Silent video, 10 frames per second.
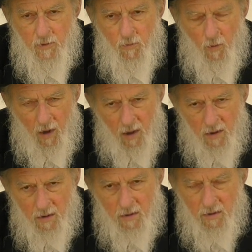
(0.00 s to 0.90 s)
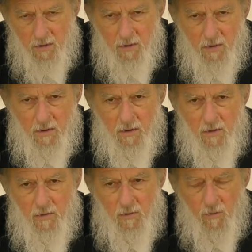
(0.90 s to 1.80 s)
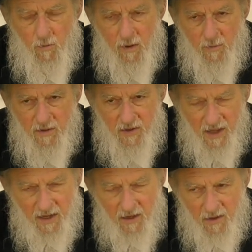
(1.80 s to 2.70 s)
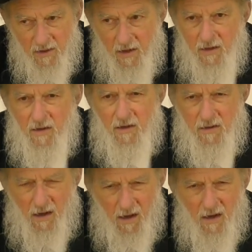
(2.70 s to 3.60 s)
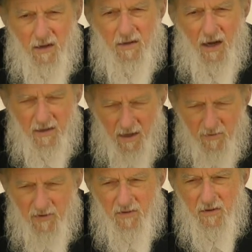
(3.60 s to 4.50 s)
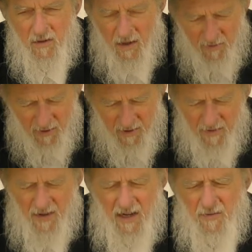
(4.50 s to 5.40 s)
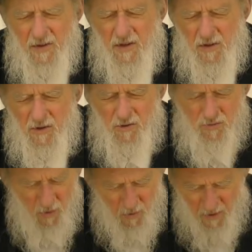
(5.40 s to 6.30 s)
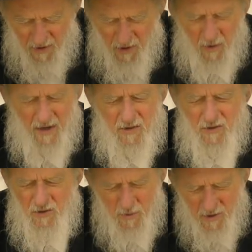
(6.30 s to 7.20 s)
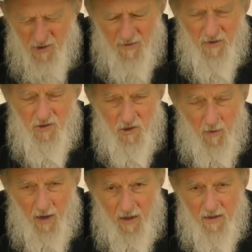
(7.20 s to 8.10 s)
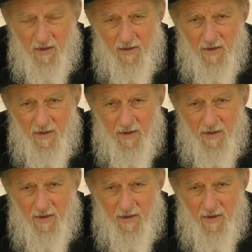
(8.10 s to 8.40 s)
Well, when we think, yeah, the IDF is clever, they've got everything under control, they know how to do it, and so forth and so on,